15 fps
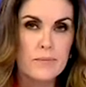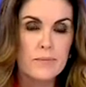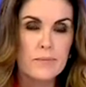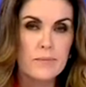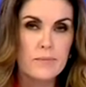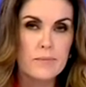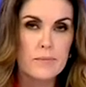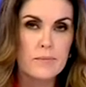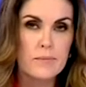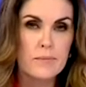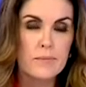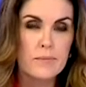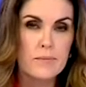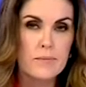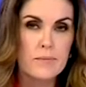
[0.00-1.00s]

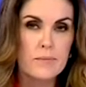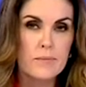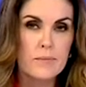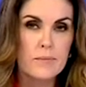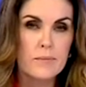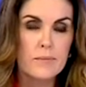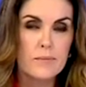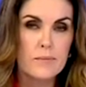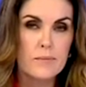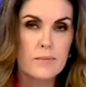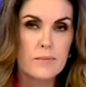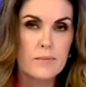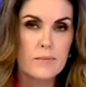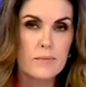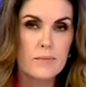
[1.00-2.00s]

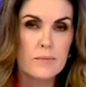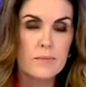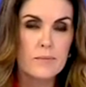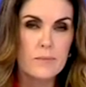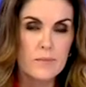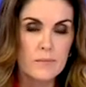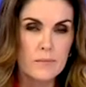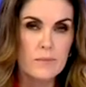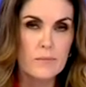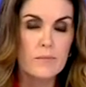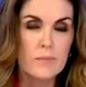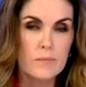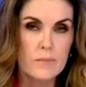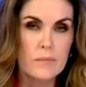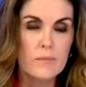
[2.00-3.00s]

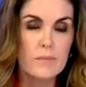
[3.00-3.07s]
(not speaking)